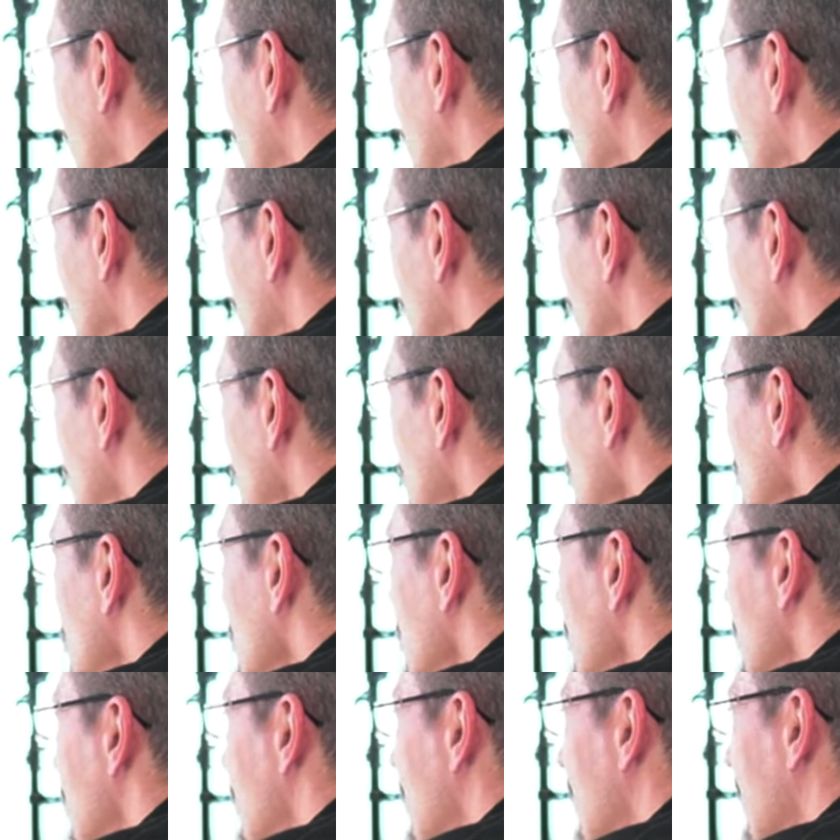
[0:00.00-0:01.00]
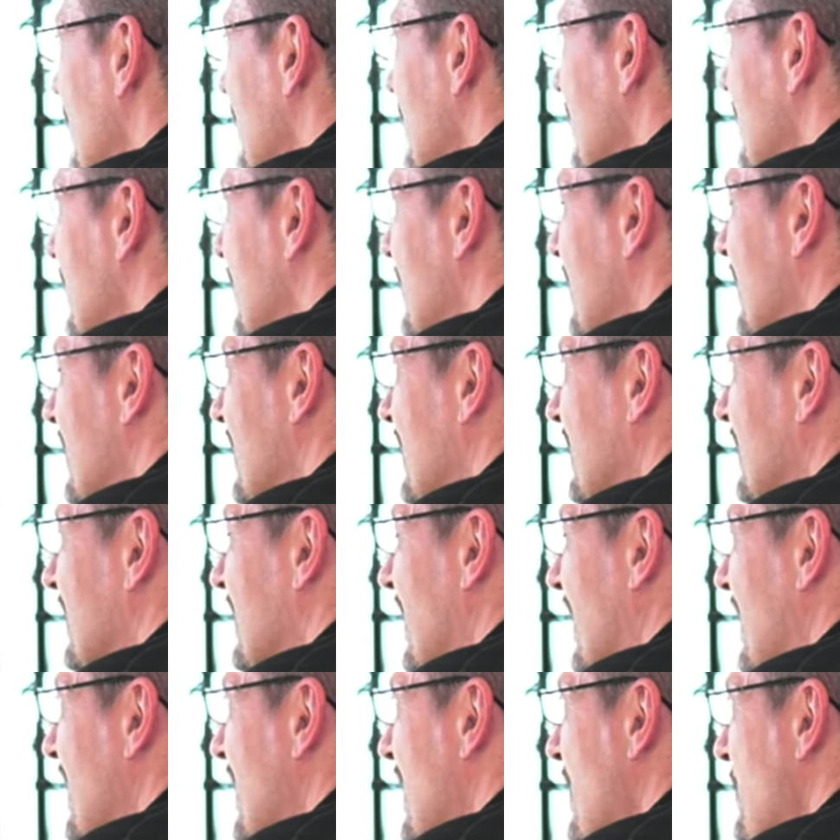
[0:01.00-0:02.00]
use this
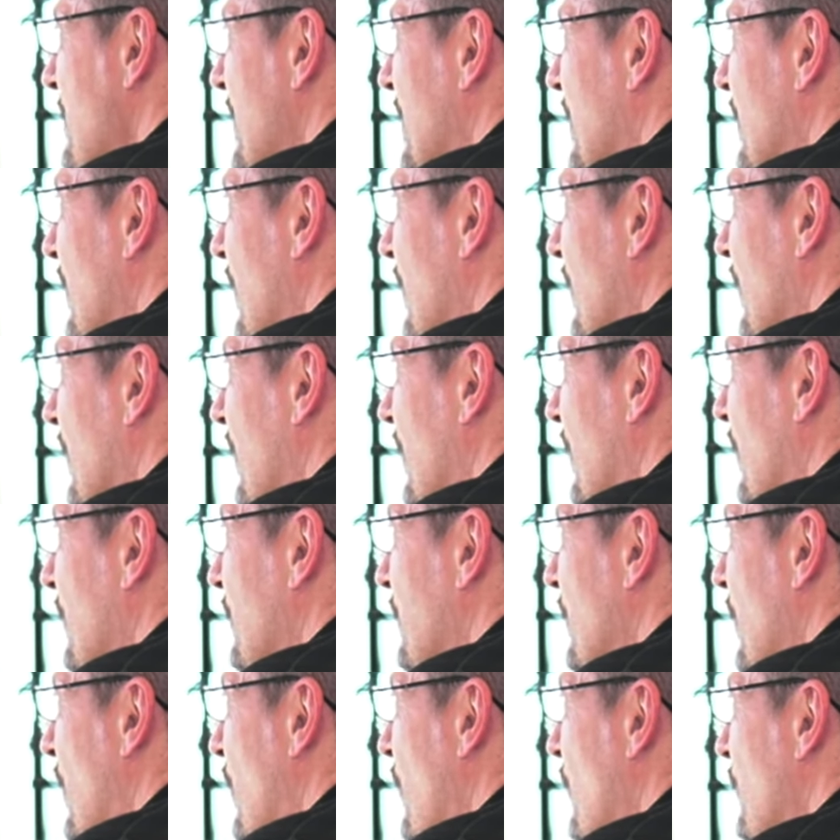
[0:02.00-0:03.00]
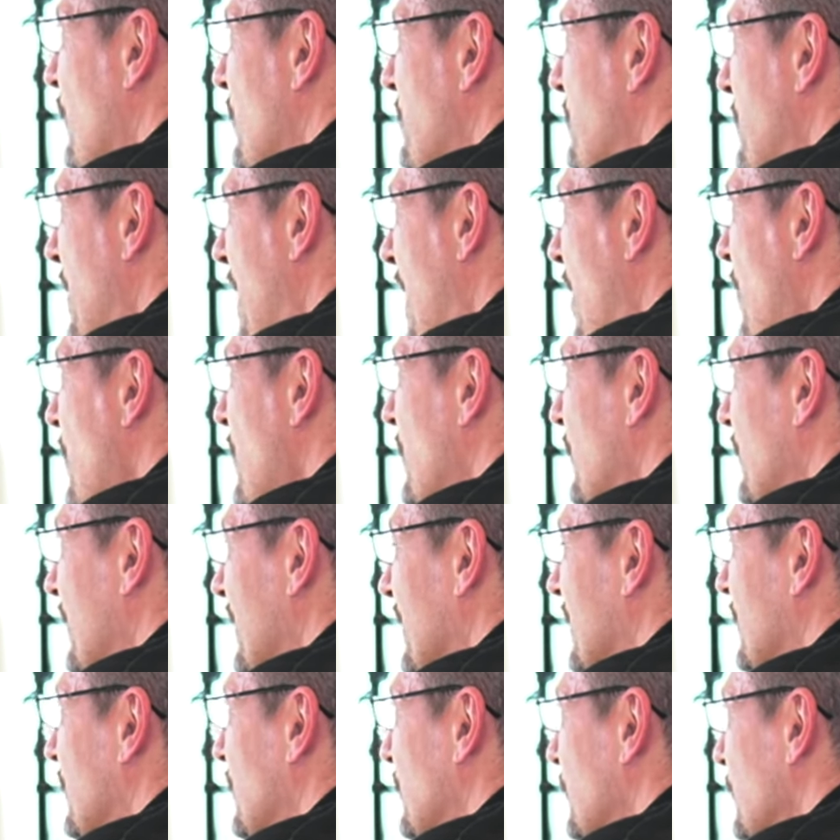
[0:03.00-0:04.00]
dynamic of overpowering
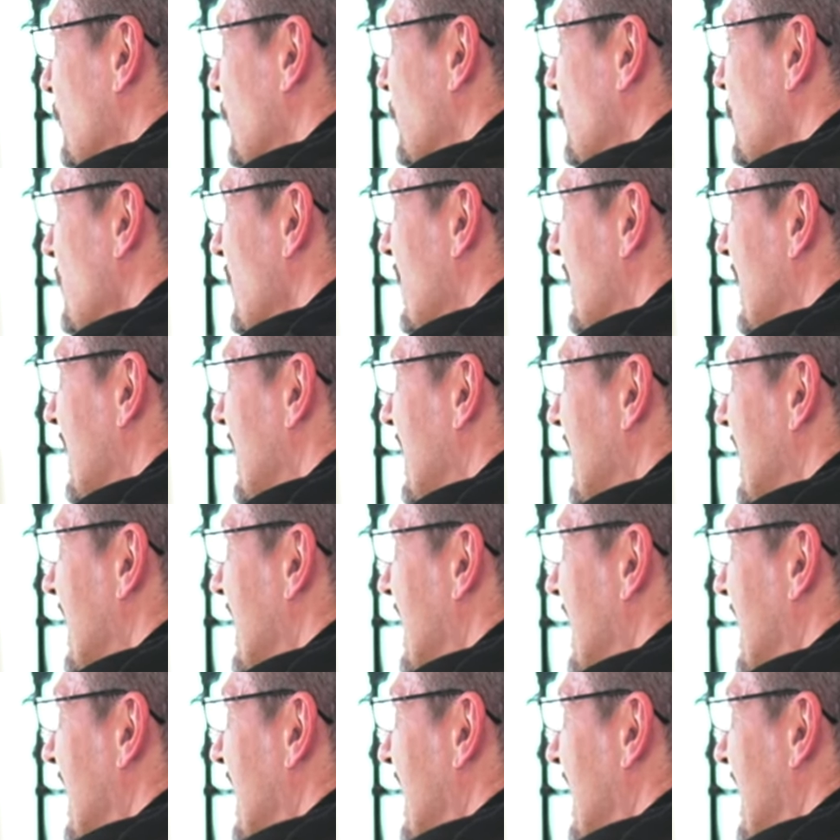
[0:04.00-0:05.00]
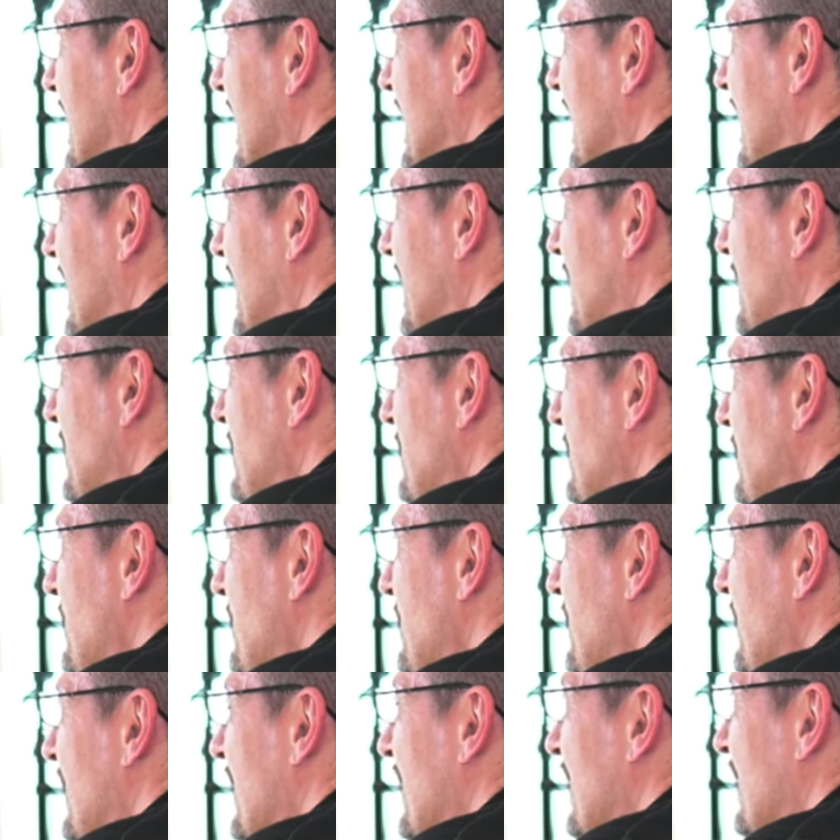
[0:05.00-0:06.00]
you,
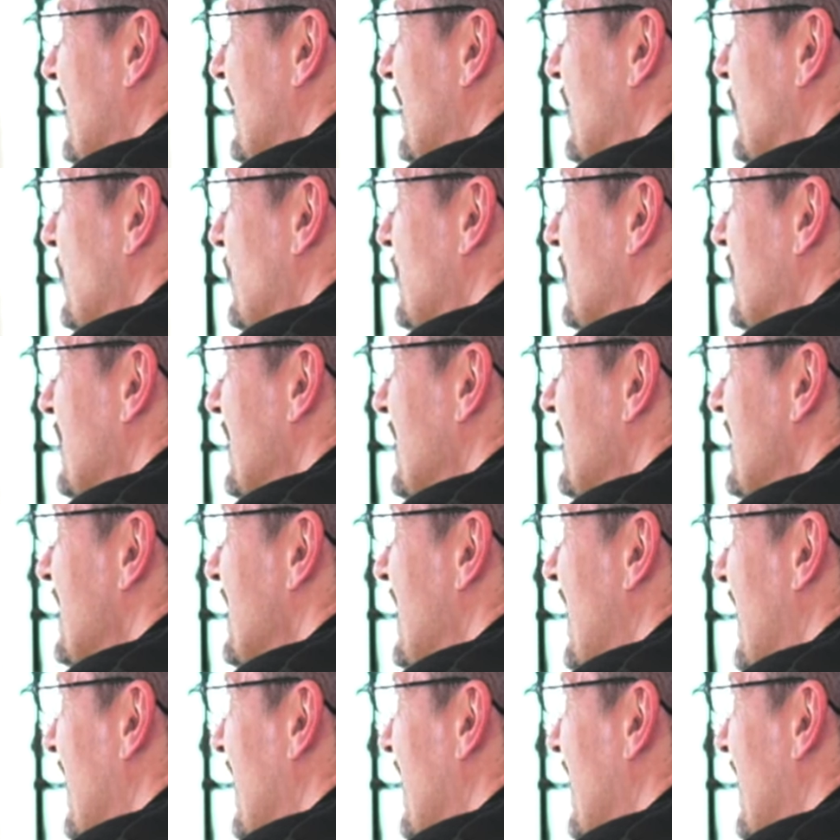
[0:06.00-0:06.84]
you didn't have a